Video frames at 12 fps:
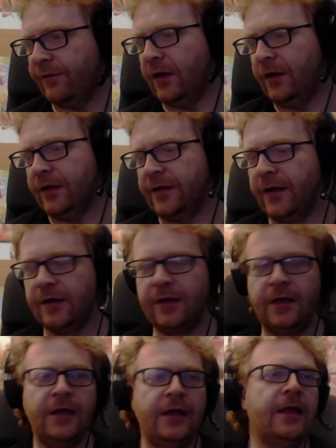it all in there.
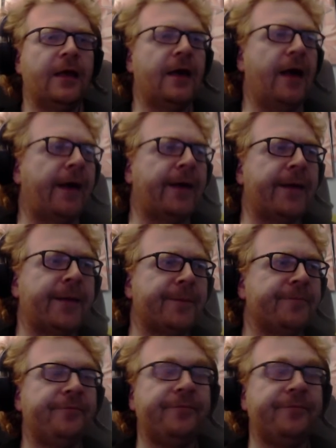Um,